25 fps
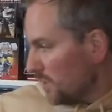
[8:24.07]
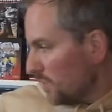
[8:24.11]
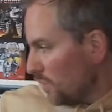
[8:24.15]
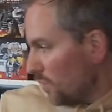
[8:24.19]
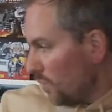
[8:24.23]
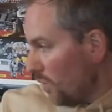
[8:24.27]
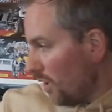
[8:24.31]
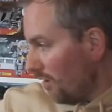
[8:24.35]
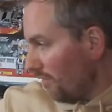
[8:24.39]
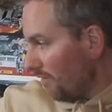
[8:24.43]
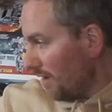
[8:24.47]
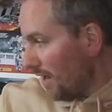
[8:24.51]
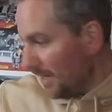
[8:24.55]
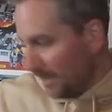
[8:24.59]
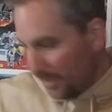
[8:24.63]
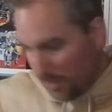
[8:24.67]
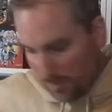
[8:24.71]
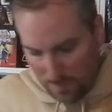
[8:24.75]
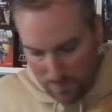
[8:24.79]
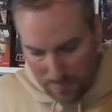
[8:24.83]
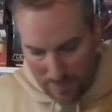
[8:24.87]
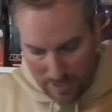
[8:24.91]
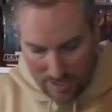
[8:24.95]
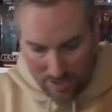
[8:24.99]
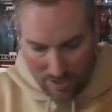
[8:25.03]
quite
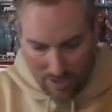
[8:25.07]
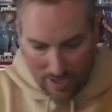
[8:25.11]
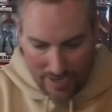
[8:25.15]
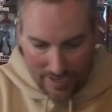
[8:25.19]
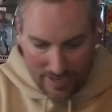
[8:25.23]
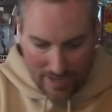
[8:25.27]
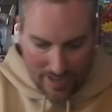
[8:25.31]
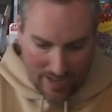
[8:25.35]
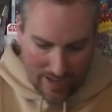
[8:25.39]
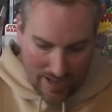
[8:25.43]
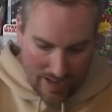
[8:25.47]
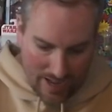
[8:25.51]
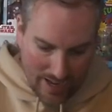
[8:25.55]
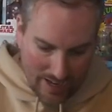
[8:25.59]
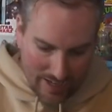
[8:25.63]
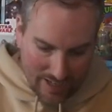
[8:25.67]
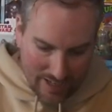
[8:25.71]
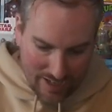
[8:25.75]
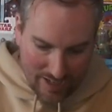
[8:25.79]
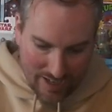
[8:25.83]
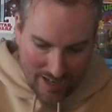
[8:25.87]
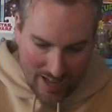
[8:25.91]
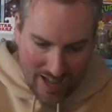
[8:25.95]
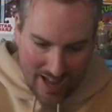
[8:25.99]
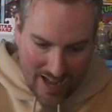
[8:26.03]
random, but like that. And
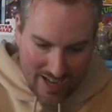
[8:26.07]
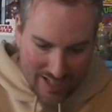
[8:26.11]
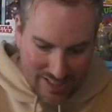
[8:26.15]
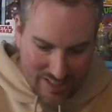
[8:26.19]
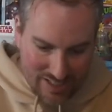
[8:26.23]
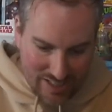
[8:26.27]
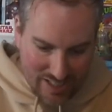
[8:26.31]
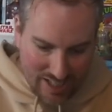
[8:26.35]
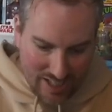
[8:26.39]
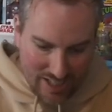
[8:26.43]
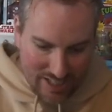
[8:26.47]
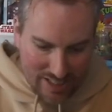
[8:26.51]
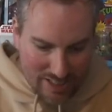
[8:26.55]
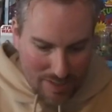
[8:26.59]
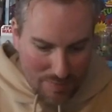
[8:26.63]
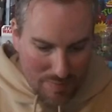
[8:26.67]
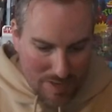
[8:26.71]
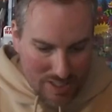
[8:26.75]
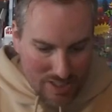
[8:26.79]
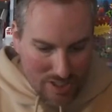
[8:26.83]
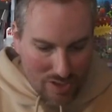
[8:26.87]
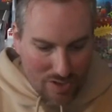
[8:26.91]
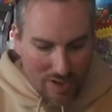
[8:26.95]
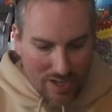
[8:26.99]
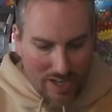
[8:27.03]
then sent
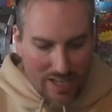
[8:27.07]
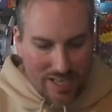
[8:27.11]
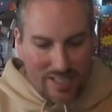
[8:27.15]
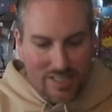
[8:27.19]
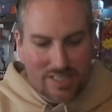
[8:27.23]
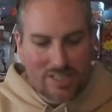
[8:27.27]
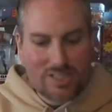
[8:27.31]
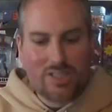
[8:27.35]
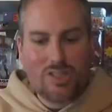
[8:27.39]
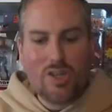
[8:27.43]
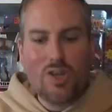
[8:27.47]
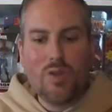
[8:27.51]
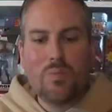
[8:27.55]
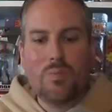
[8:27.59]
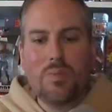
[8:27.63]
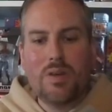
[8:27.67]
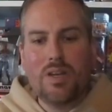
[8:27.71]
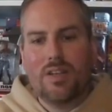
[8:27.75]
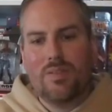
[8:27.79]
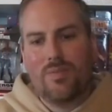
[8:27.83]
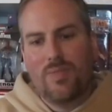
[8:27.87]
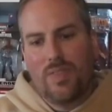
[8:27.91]
me two of these Super